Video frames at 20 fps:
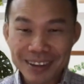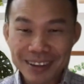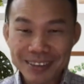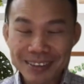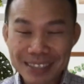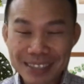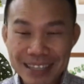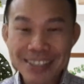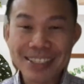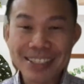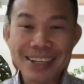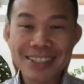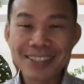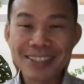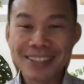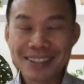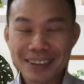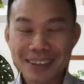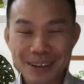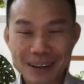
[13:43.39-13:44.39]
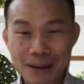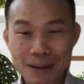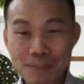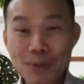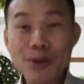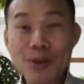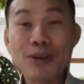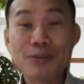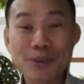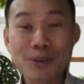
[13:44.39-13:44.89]
this is a
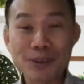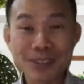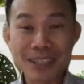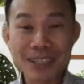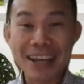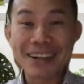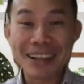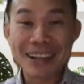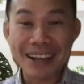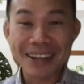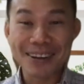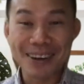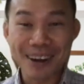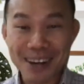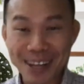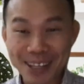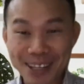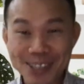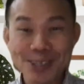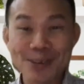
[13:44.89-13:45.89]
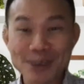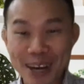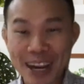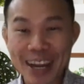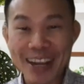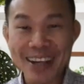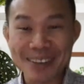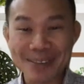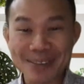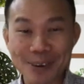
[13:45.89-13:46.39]
beautiful day that God has
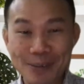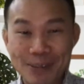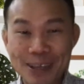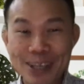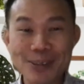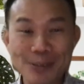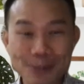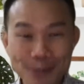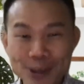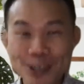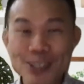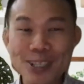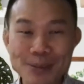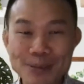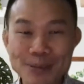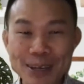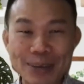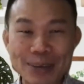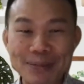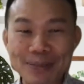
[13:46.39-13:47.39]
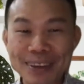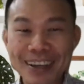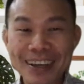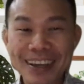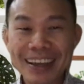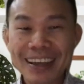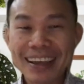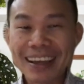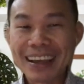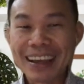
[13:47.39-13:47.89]
created for me to worship him.
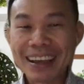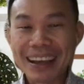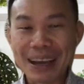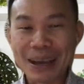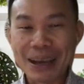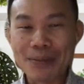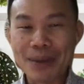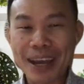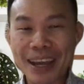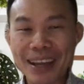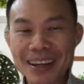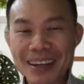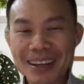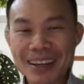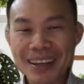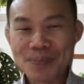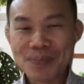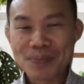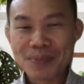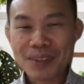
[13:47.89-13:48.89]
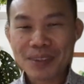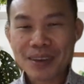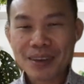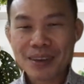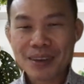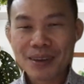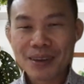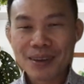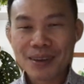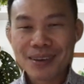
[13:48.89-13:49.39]
Amen.
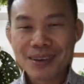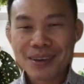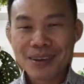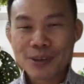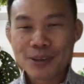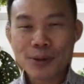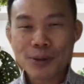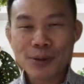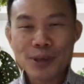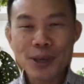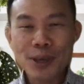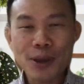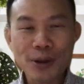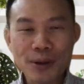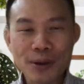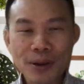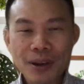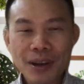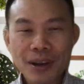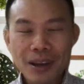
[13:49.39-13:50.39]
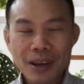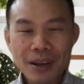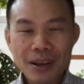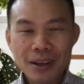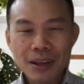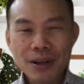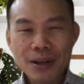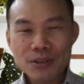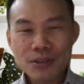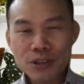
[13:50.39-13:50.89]
So here,
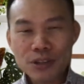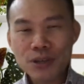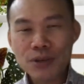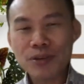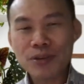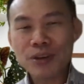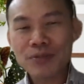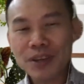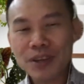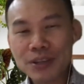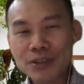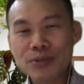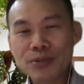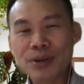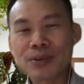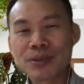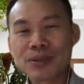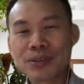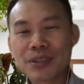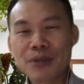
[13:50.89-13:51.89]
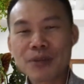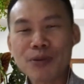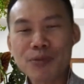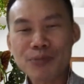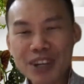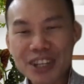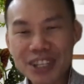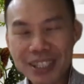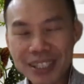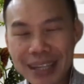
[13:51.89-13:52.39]
you know, the children of Israel, they were
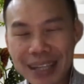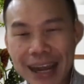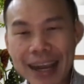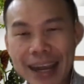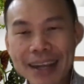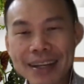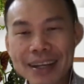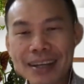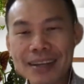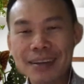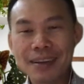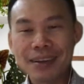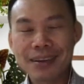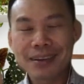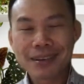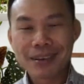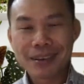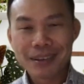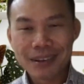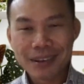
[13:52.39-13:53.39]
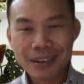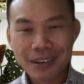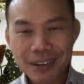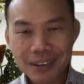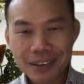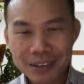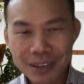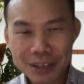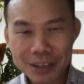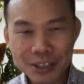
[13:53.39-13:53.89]
reciting
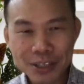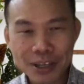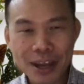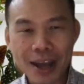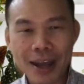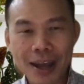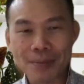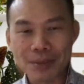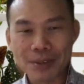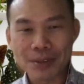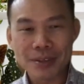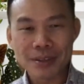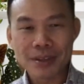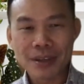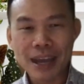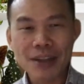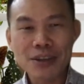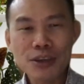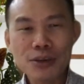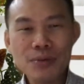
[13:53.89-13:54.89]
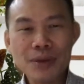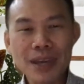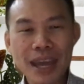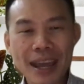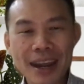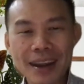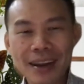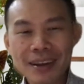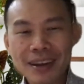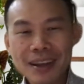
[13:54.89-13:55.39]
the Psalms, and you
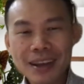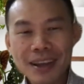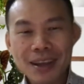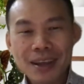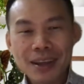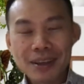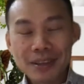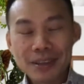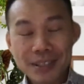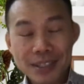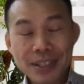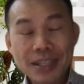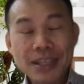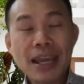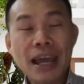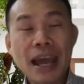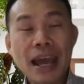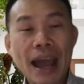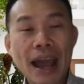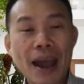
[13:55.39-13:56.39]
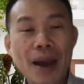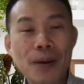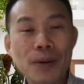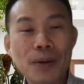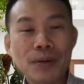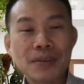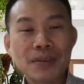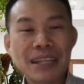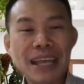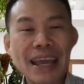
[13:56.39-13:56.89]
can see how
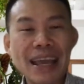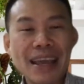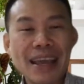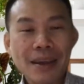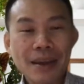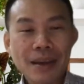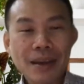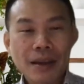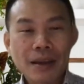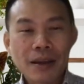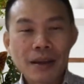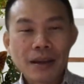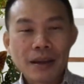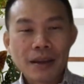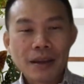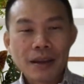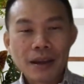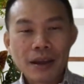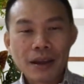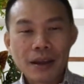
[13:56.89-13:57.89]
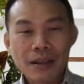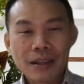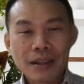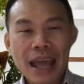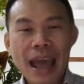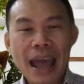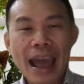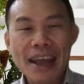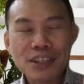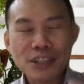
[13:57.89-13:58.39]
they
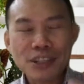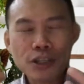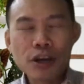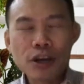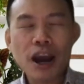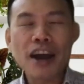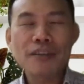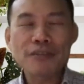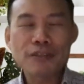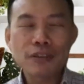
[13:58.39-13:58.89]
asked God